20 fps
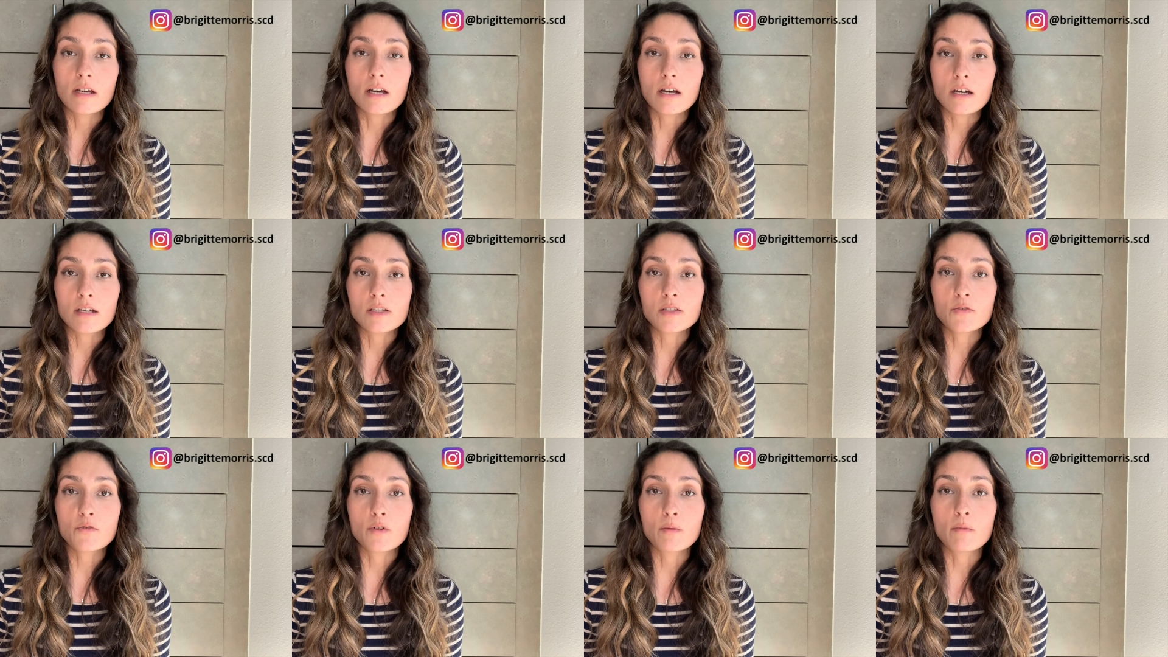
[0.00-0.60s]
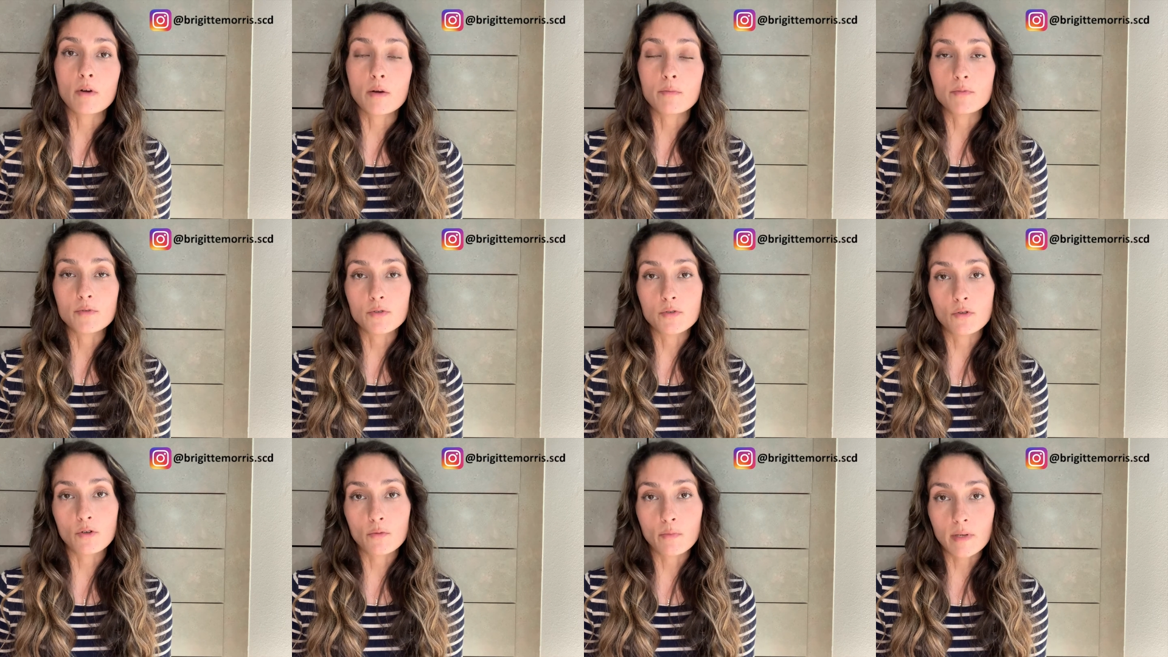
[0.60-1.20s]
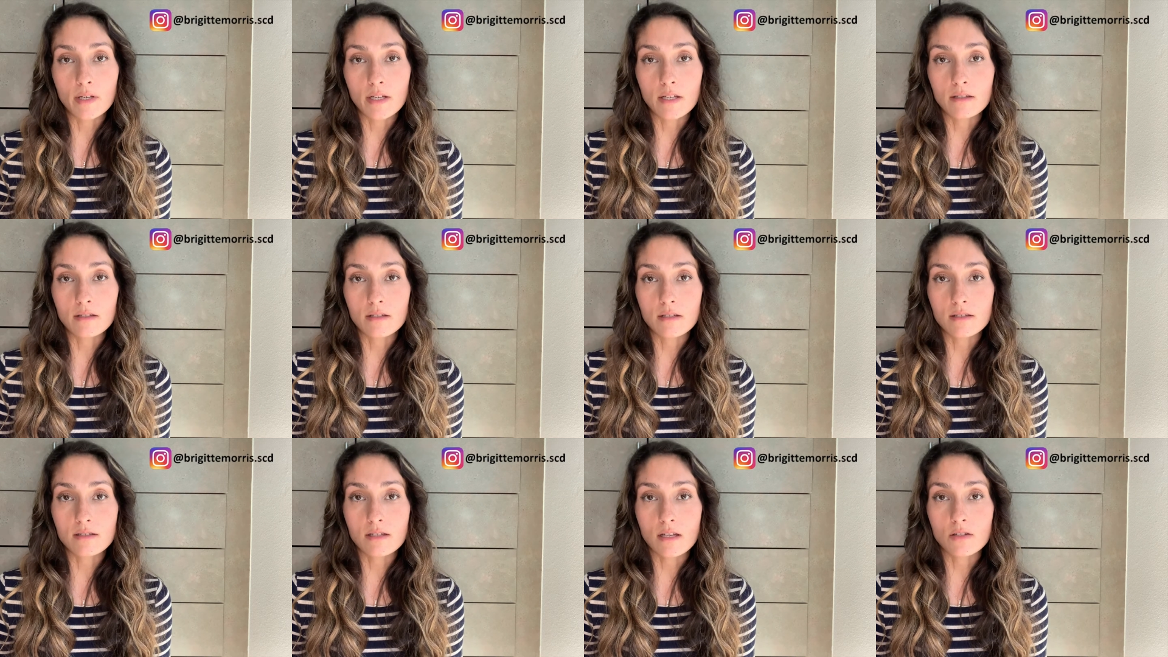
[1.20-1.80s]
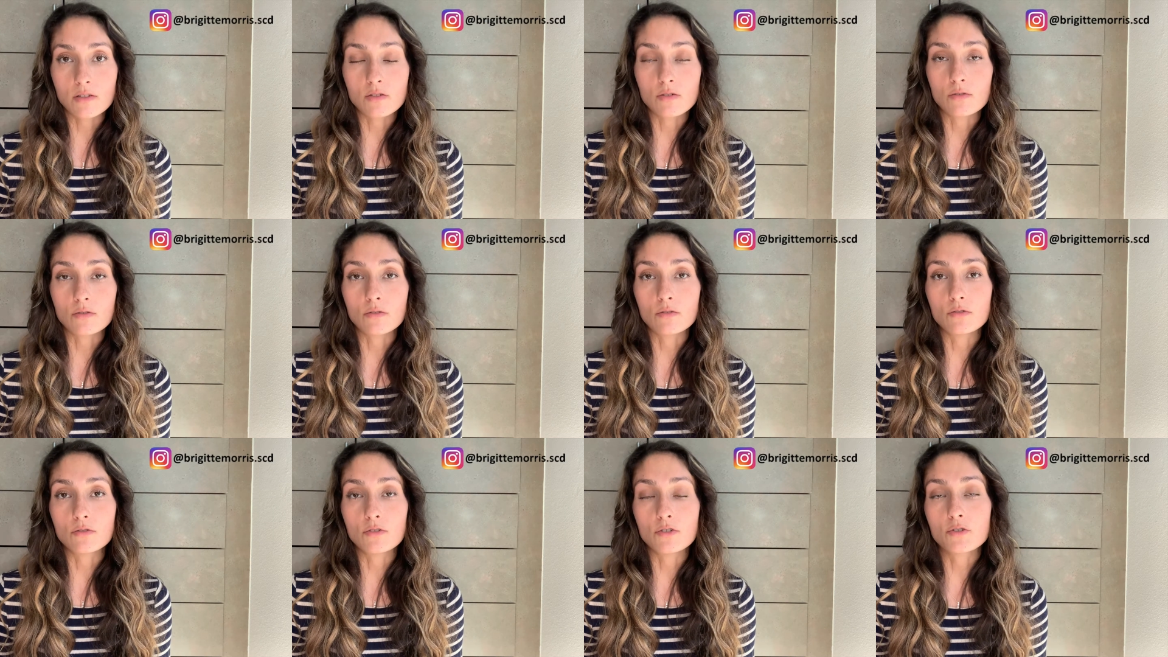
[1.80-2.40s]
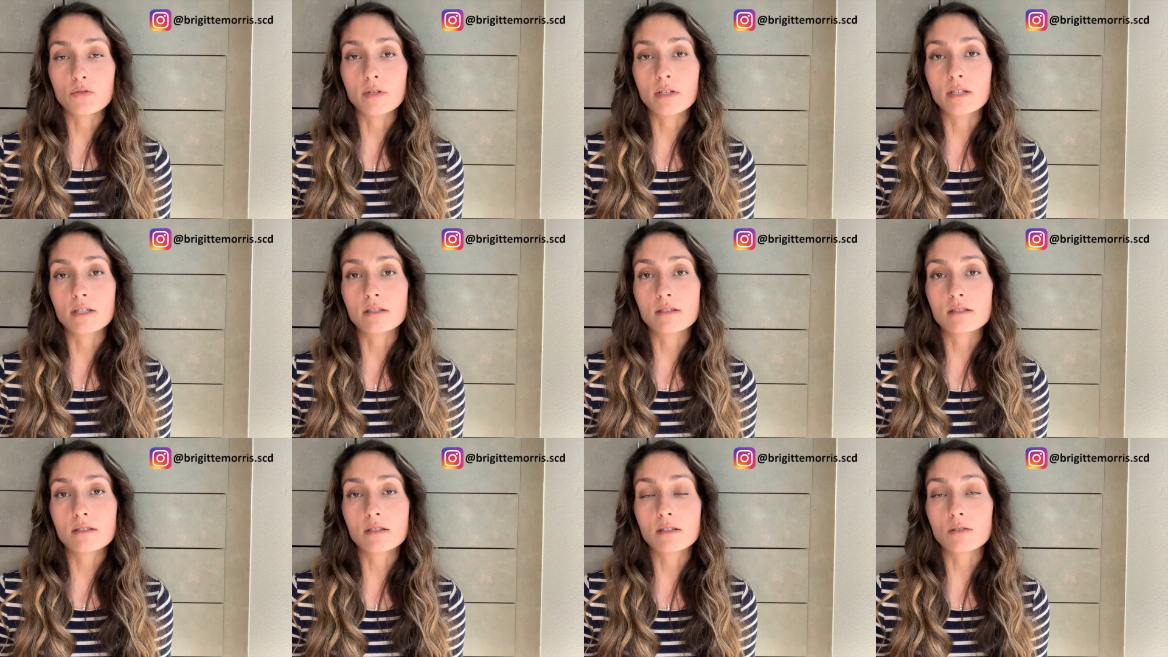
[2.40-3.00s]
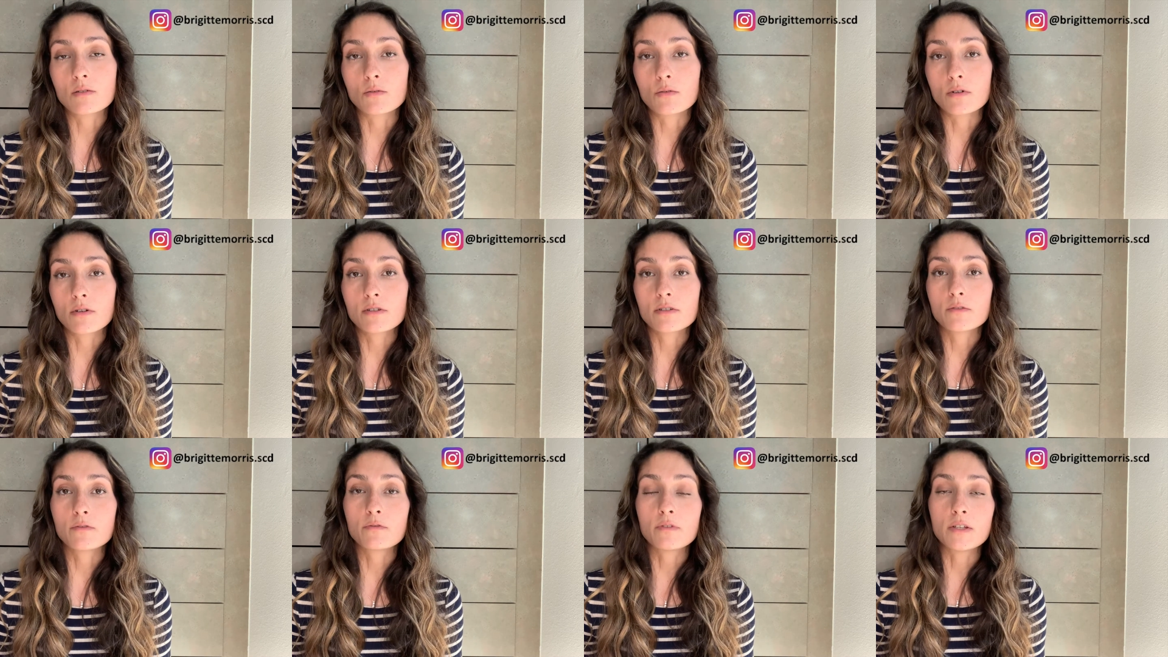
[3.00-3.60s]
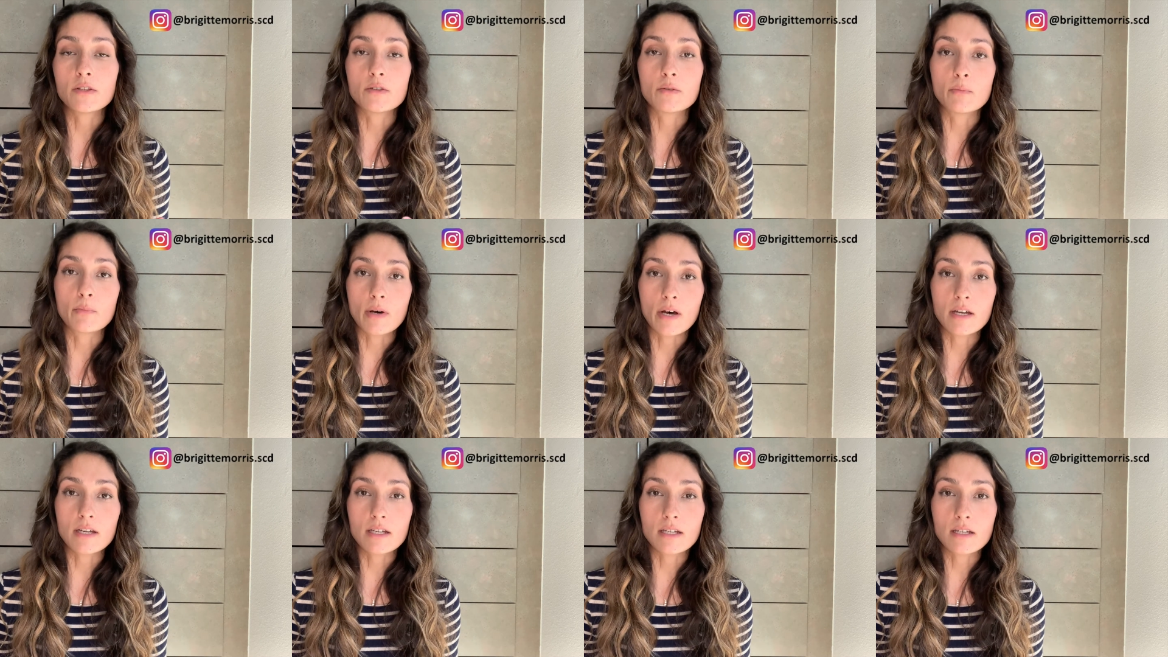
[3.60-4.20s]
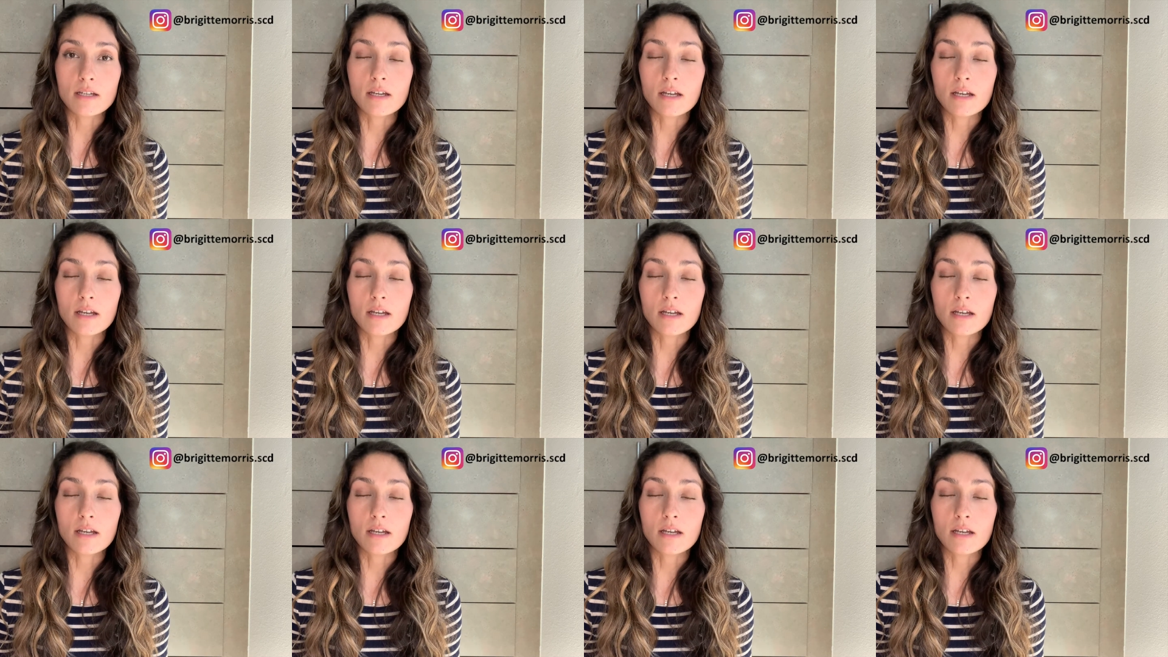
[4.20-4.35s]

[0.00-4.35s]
us from absorbing the essential nutrients in order to feed the body.